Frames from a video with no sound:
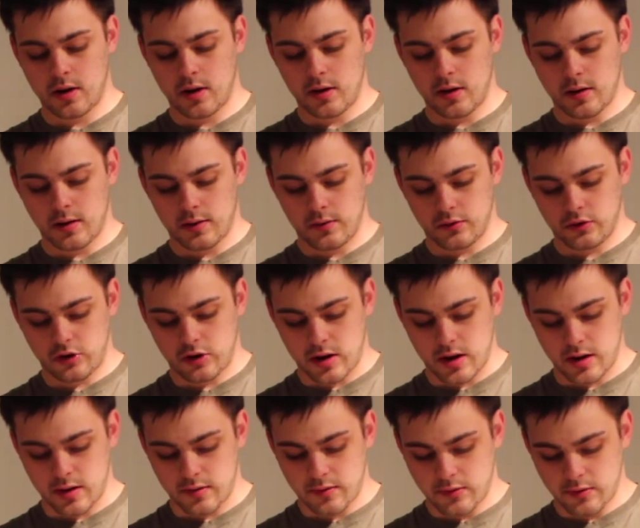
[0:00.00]
of
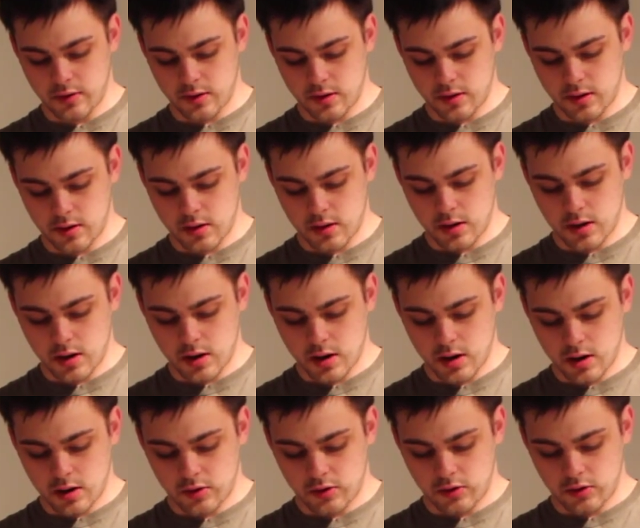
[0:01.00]
cheese,
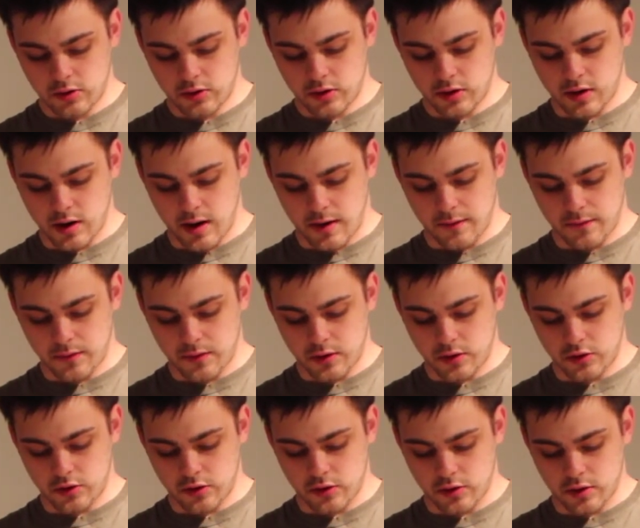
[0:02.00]
just enough
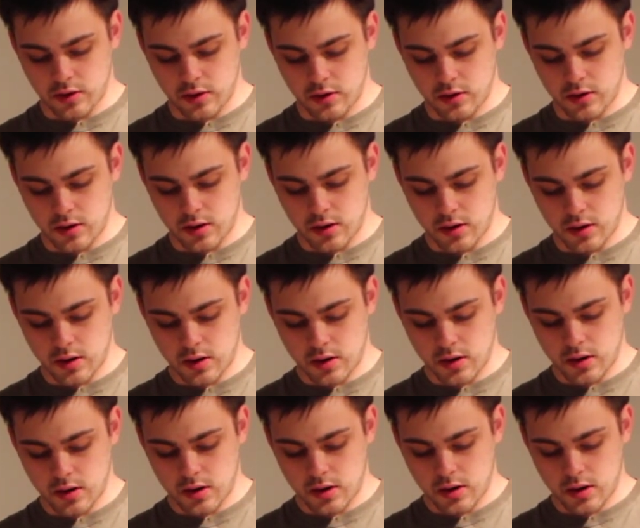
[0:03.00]
that you can
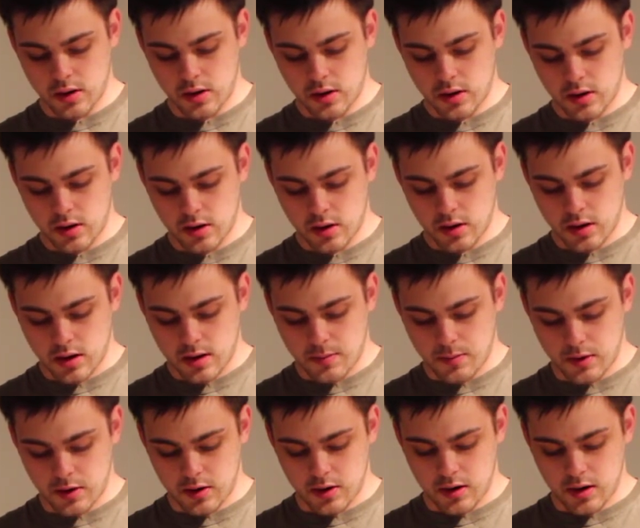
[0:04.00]
keep
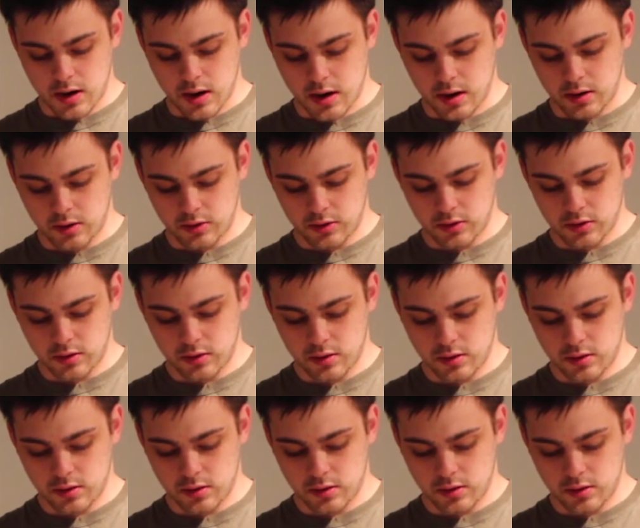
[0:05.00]
it neat.